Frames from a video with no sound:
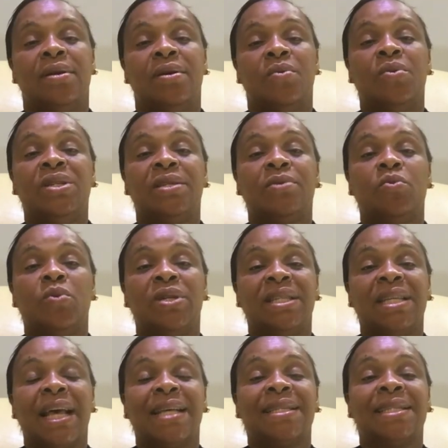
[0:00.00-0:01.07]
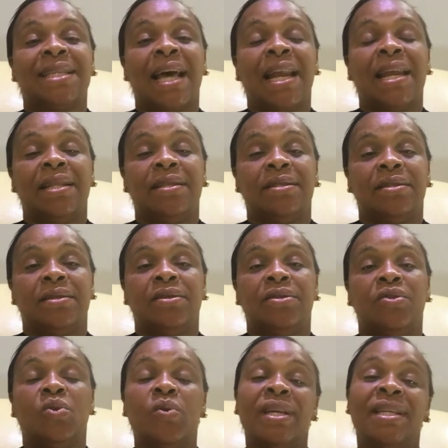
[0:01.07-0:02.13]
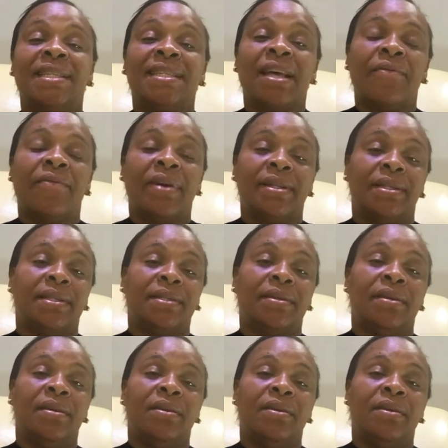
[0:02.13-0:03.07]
which we see as talents, to his servants.